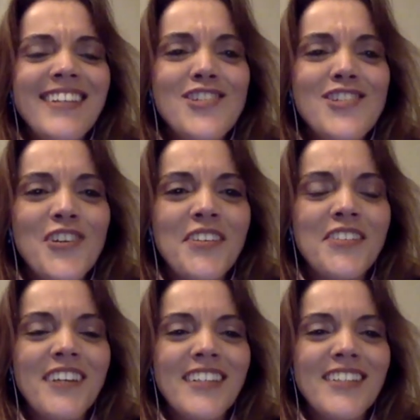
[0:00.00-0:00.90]
story,
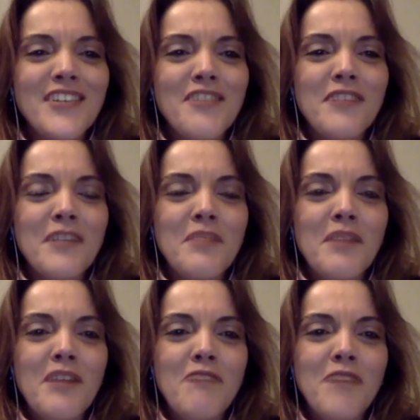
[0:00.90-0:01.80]
right,
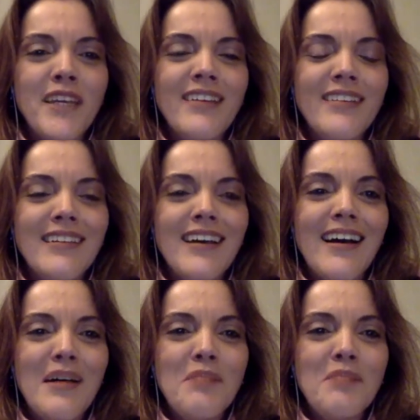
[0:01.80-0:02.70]
of making
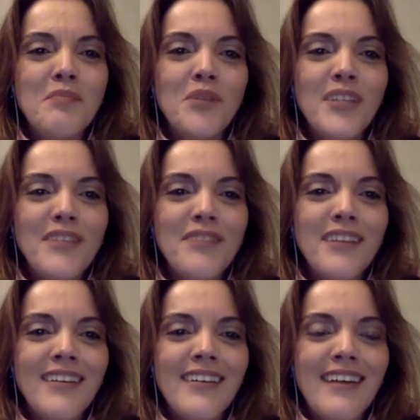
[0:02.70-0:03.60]

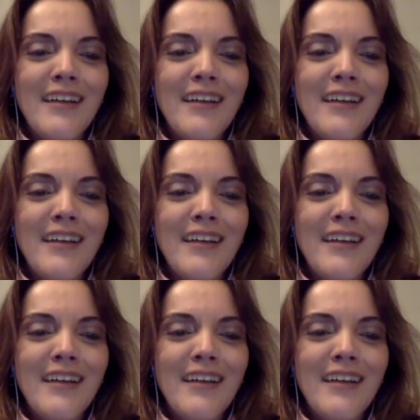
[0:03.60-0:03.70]
Bolivia